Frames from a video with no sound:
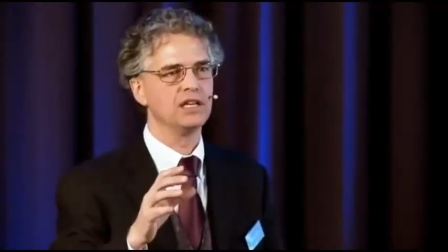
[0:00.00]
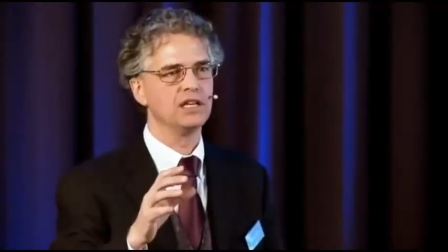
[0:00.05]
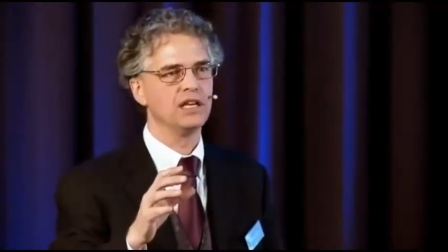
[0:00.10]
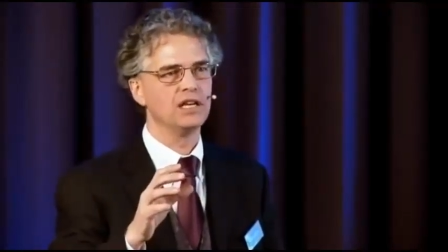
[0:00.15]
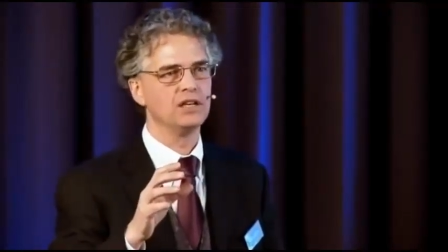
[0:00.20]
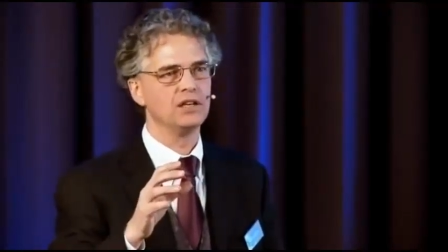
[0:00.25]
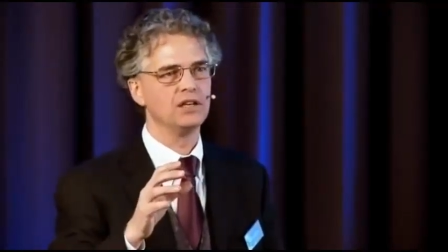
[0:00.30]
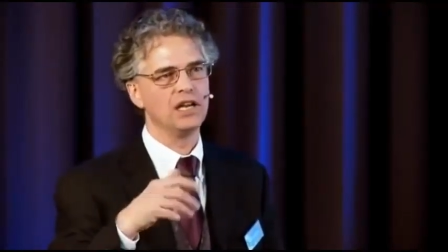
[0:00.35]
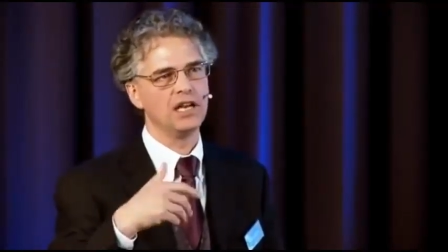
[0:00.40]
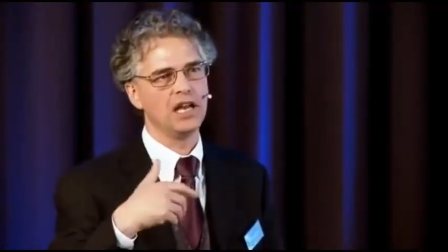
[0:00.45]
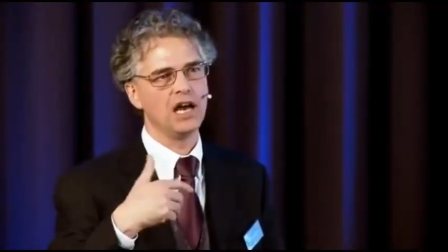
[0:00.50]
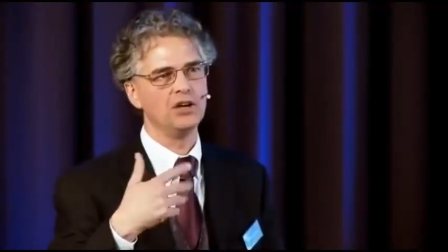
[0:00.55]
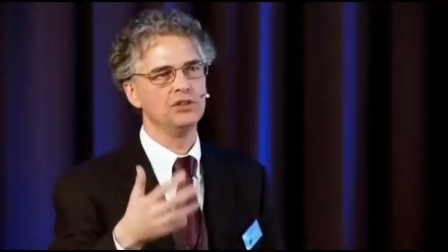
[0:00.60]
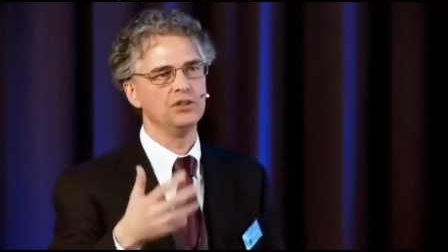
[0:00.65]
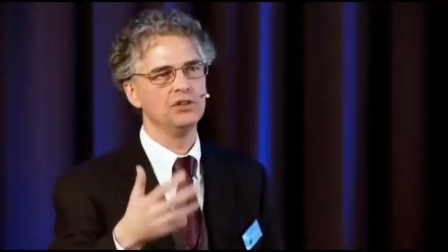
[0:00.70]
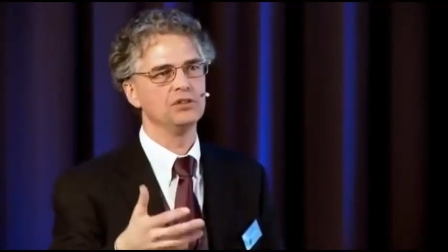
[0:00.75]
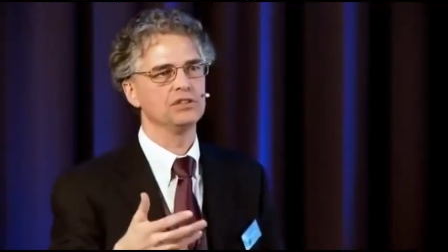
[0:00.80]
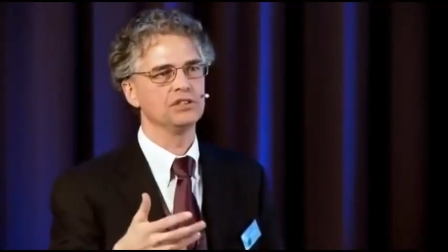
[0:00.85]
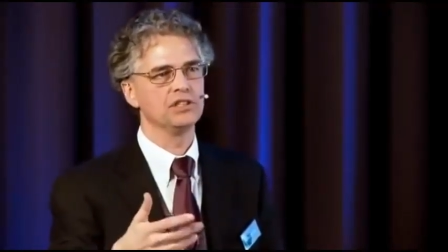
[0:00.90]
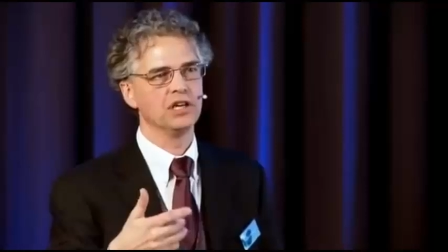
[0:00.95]
and, and how
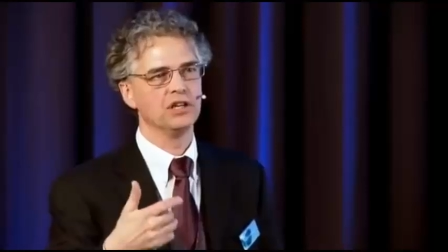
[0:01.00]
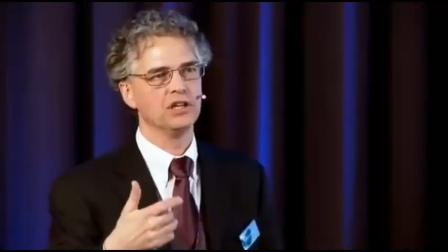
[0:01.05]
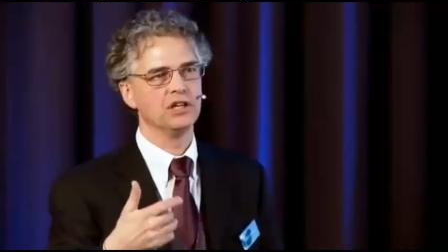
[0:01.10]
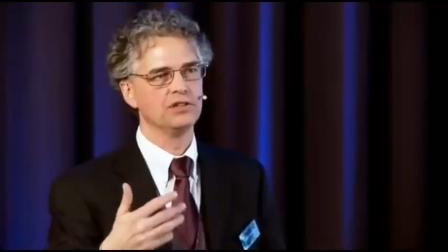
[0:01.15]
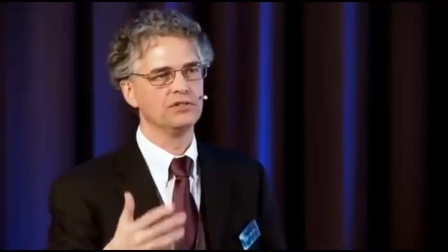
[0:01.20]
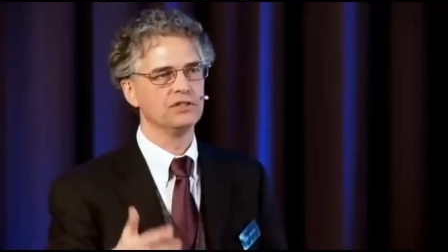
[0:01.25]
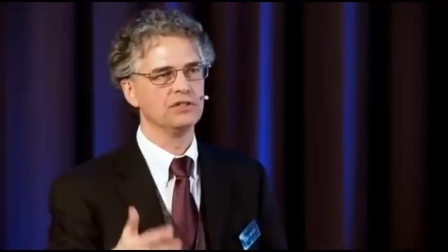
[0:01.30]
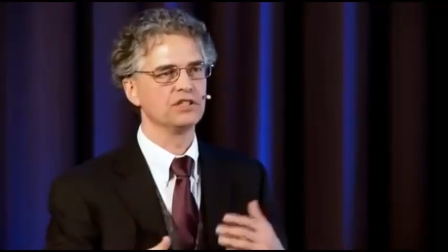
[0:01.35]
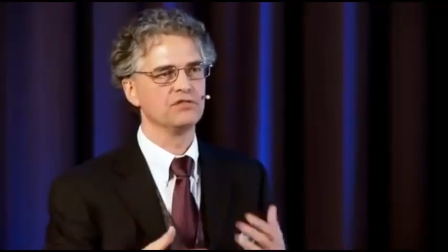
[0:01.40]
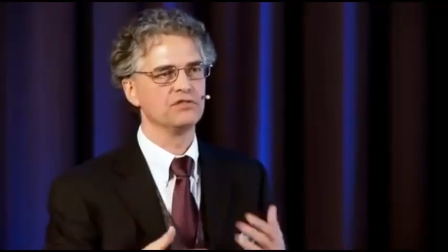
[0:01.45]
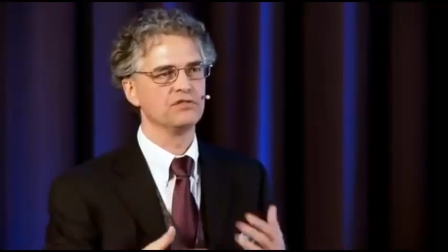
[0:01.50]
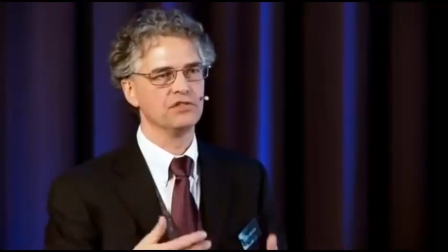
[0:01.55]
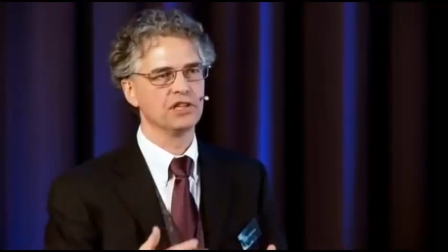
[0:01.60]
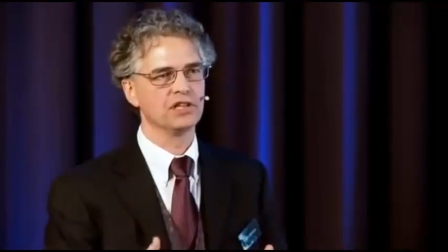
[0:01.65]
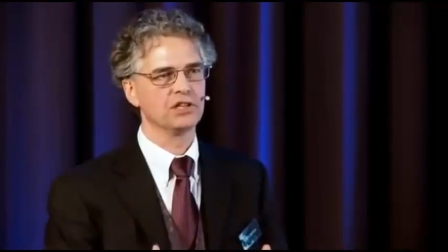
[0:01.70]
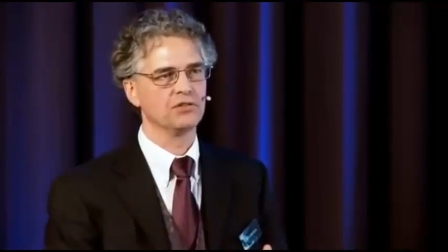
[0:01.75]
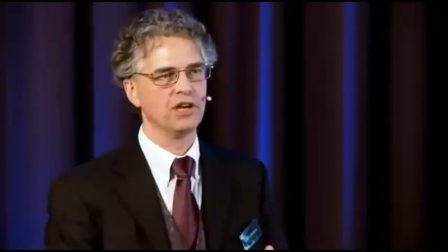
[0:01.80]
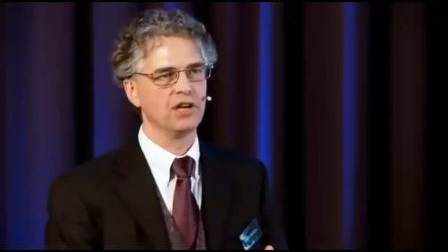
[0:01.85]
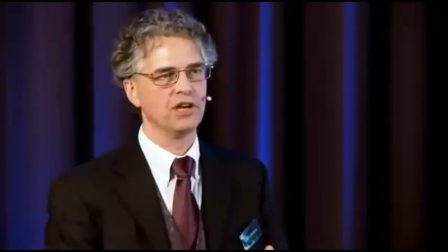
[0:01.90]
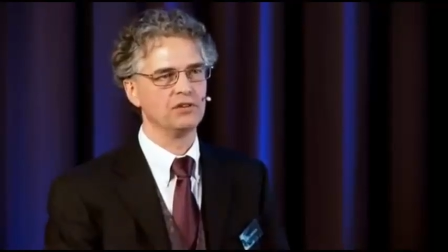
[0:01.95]
you can tell there is a
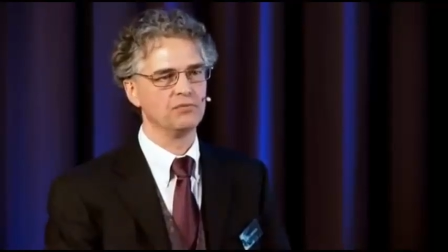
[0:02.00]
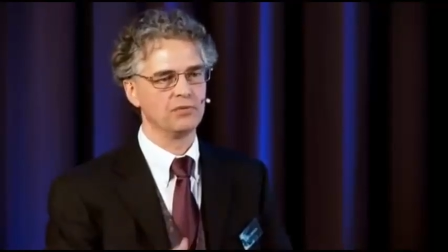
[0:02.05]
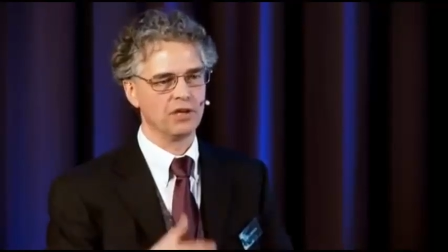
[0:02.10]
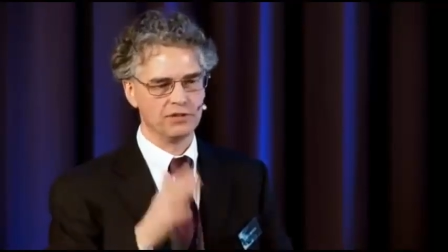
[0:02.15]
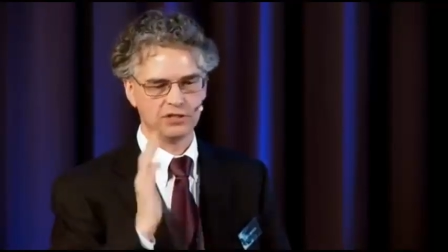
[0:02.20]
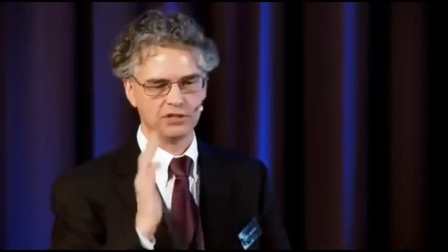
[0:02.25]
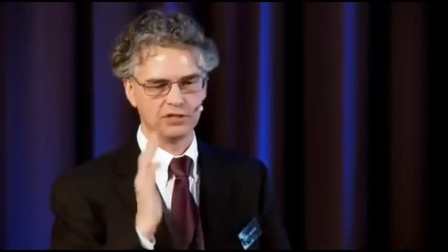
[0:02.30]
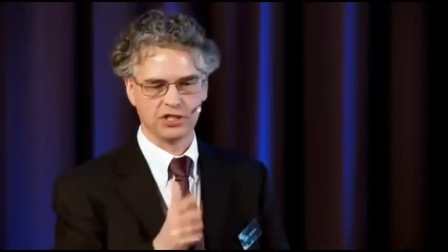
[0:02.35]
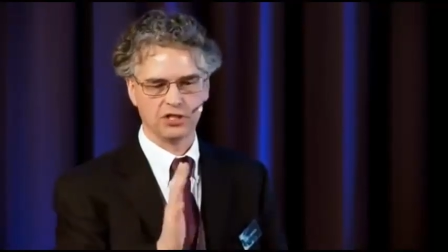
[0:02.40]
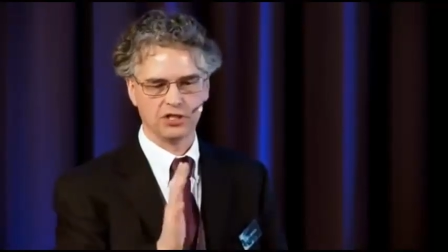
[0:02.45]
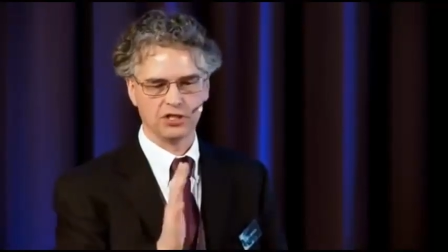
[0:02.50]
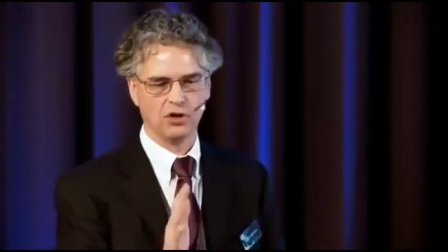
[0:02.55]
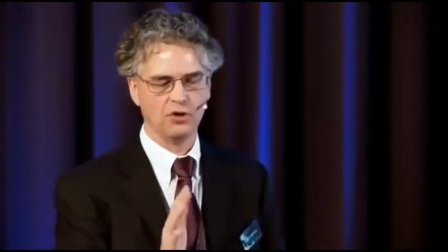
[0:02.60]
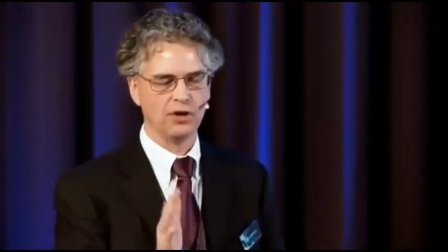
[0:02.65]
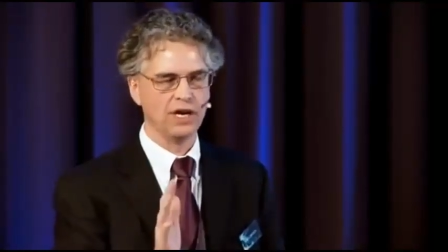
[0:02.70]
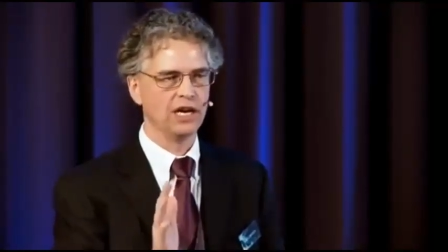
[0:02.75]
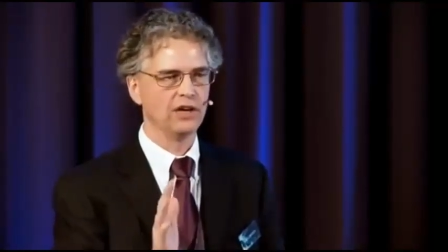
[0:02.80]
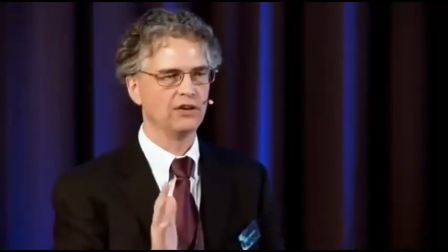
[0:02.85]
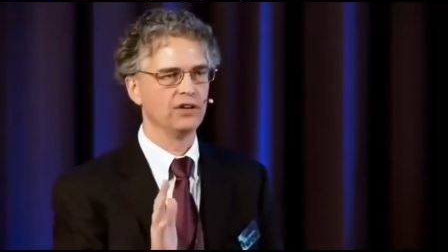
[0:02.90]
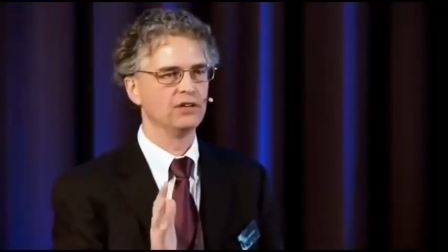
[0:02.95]
flicker rate, and whether it's a
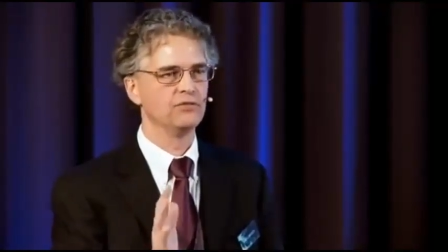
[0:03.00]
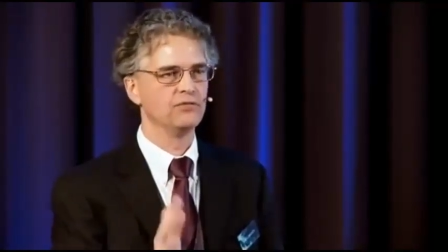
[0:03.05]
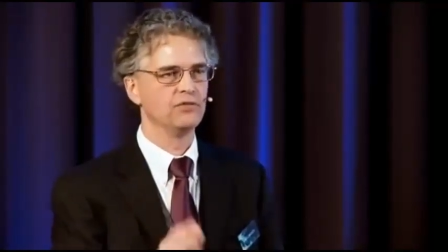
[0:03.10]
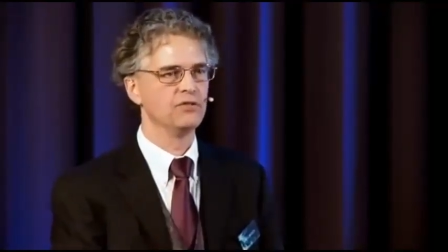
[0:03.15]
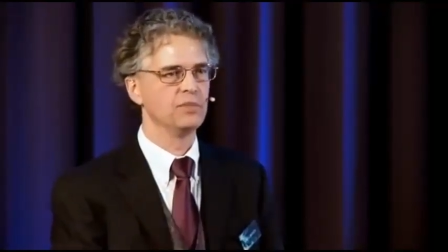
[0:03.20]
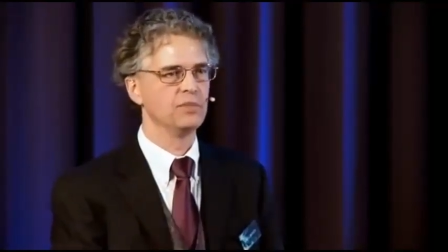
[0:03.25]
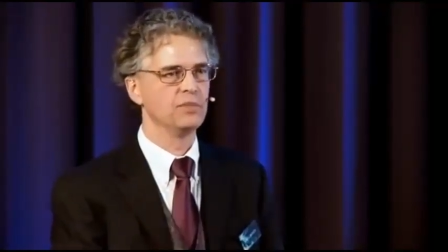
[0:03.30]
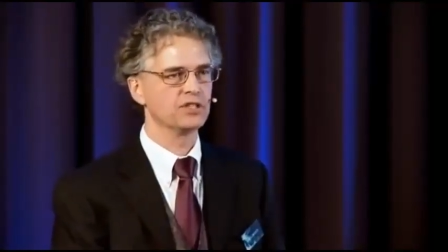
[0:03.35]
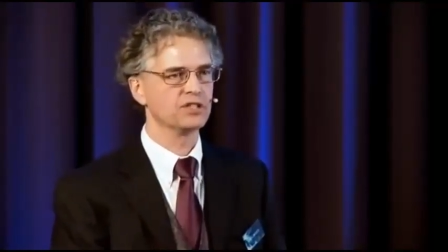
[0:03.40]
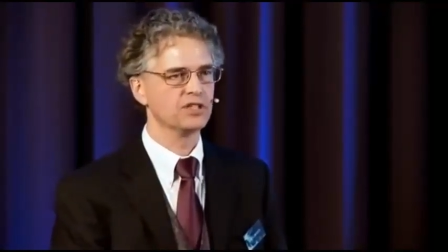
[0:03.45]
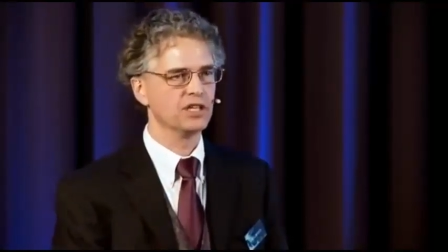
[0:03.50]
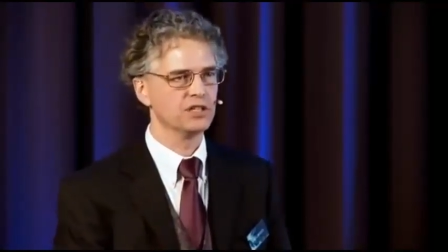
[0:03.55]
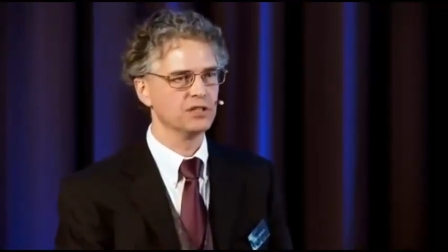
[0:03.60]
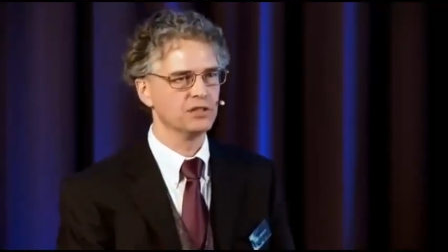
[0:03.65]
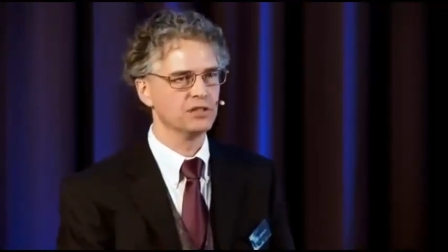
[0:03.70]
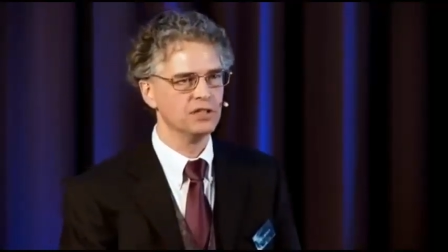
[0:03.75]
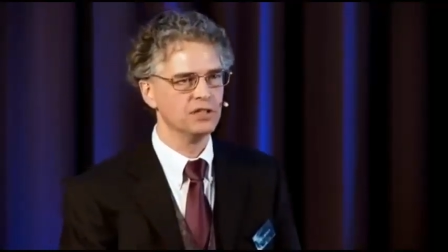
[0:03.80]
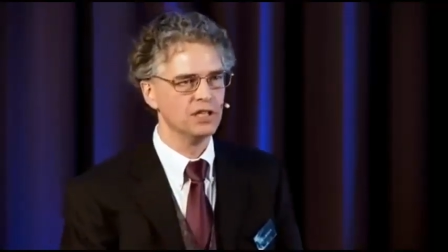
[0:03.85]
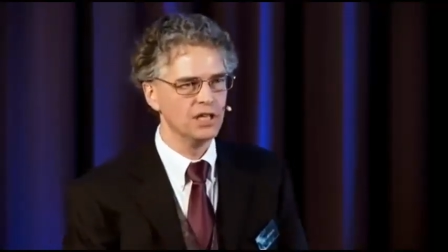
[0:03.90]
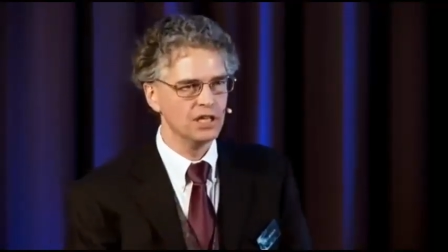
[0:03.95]
coherent rhythmic
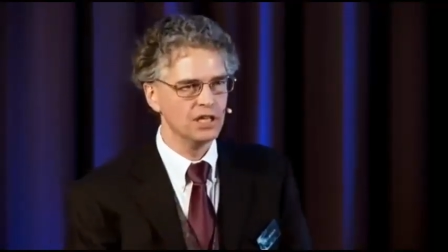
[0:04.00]
signal,